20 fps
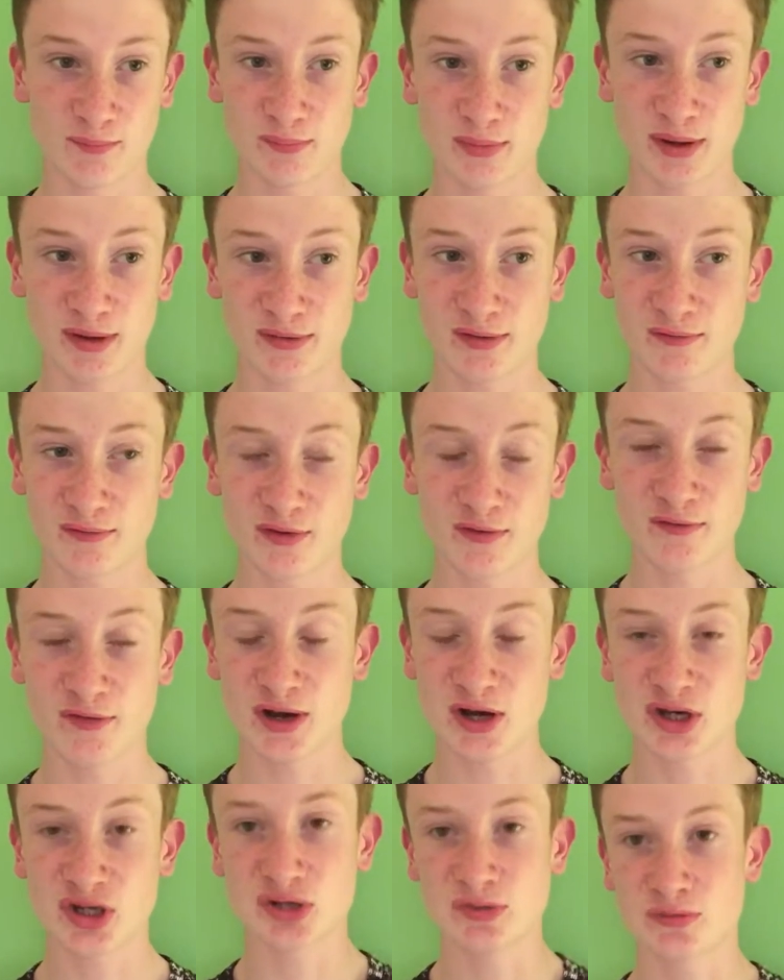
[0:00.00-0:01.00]
massive
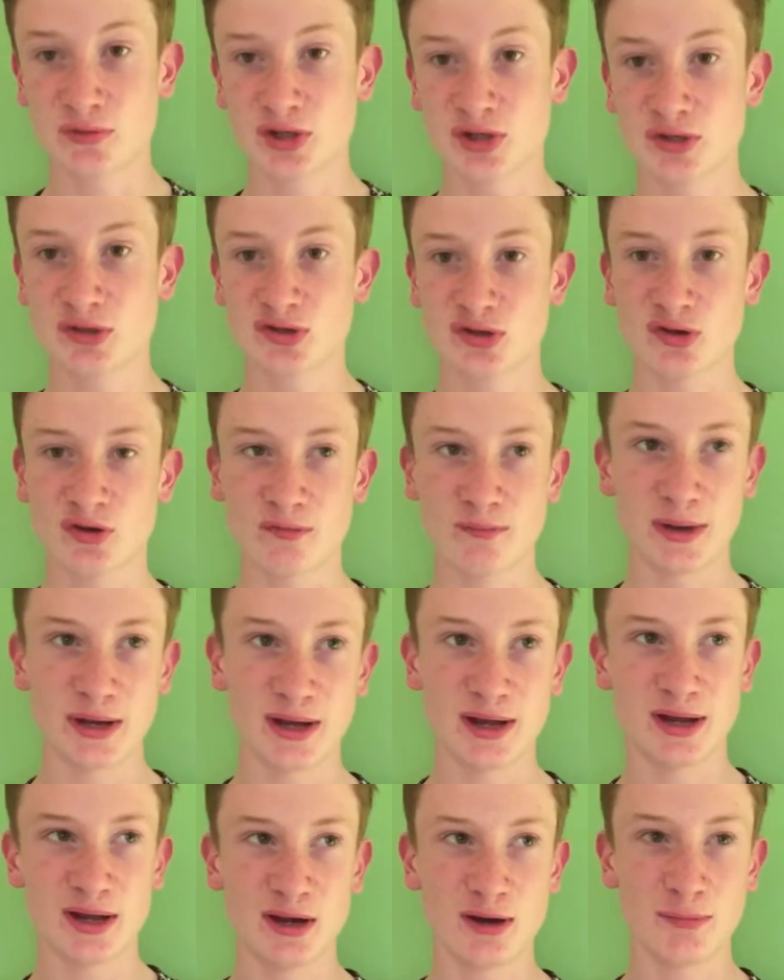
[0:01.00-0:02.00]
deflection, which sort of made
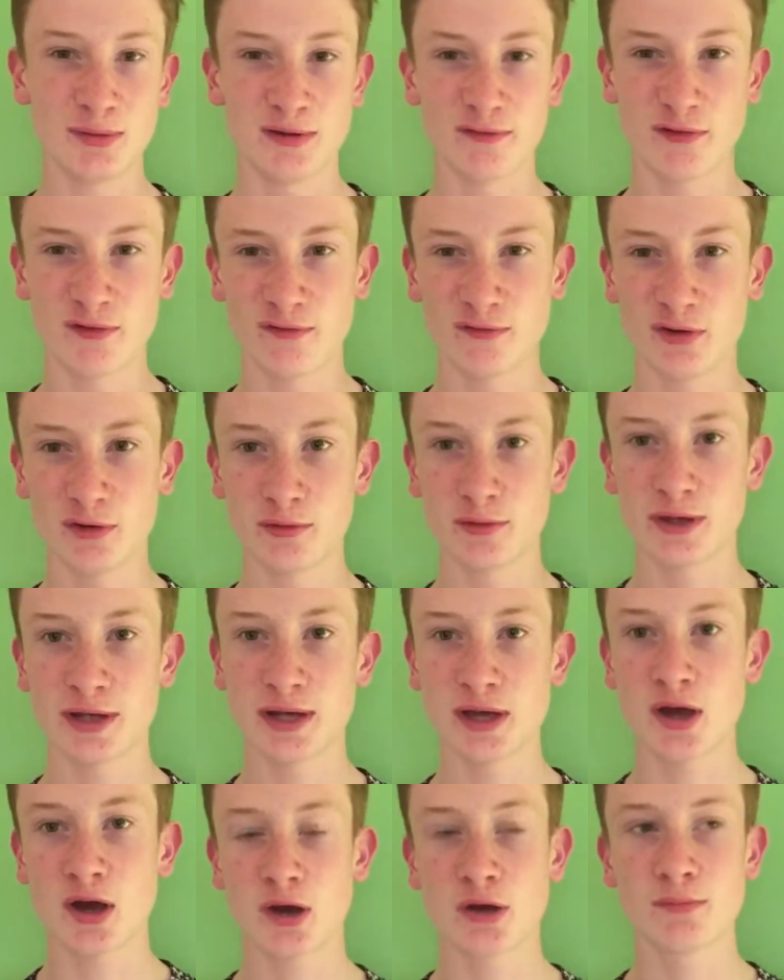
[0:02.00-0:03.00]
it a little bit of a fluky
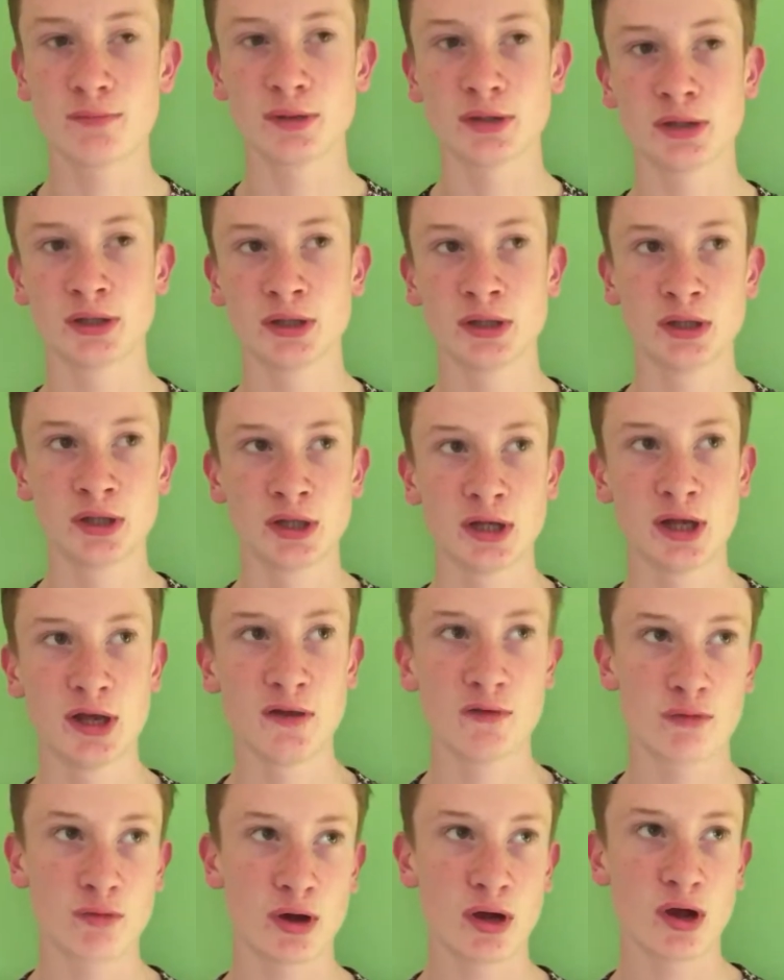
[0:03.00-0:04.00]
goal. But
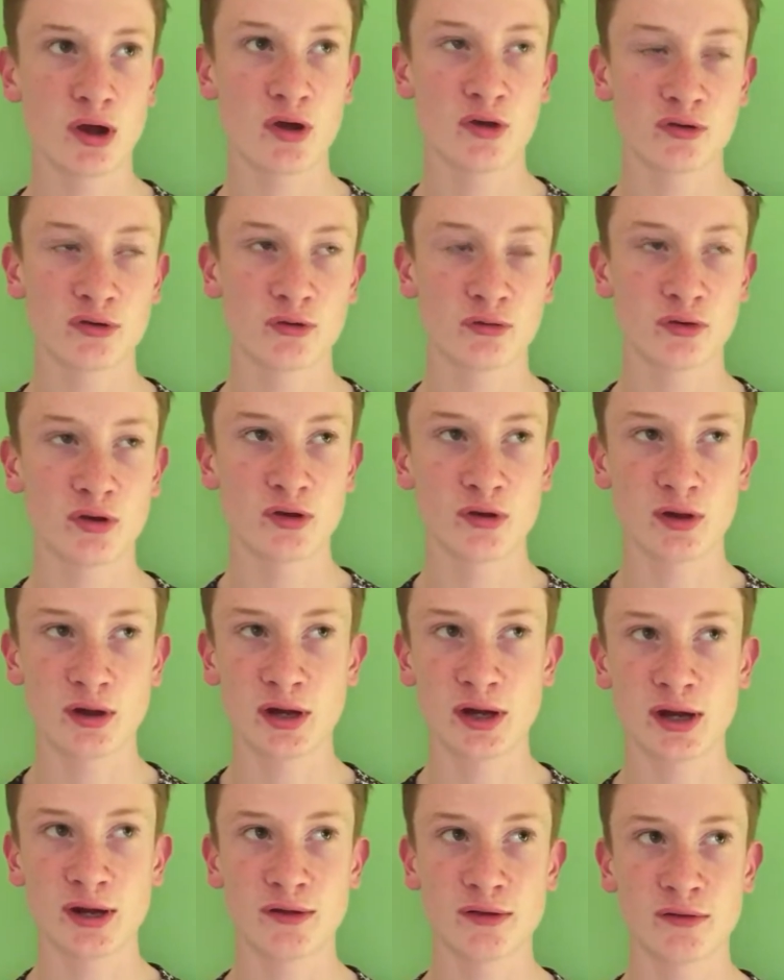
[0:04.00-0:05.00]
either way, Arsenal took the
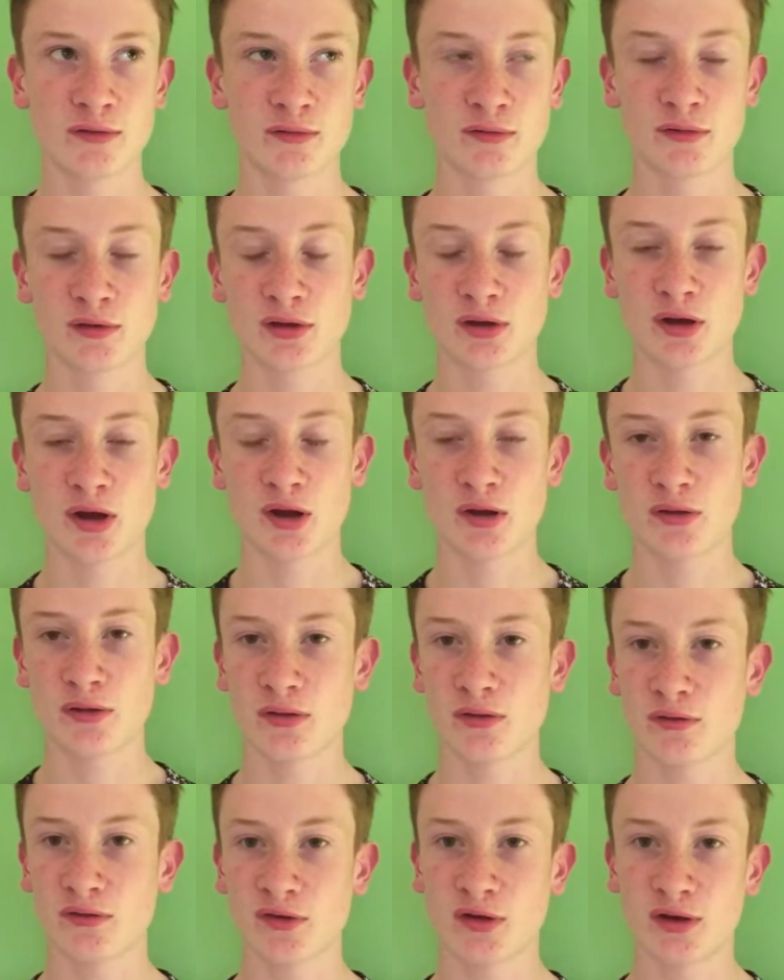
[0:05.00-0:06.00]
lead, and
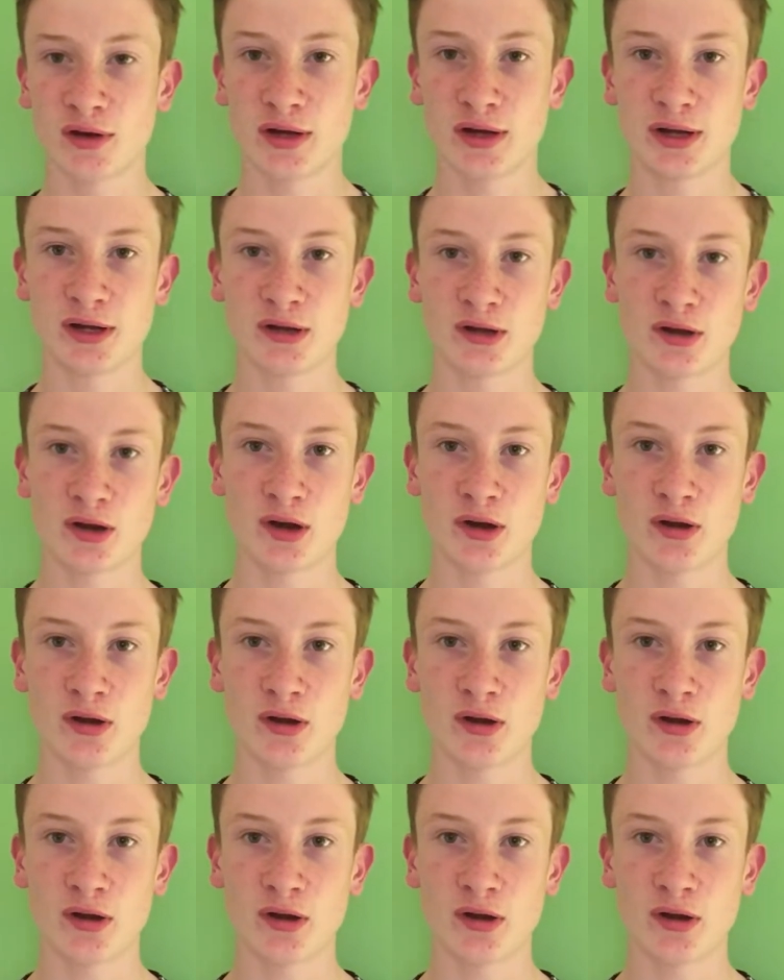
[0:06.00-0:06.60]
suddenly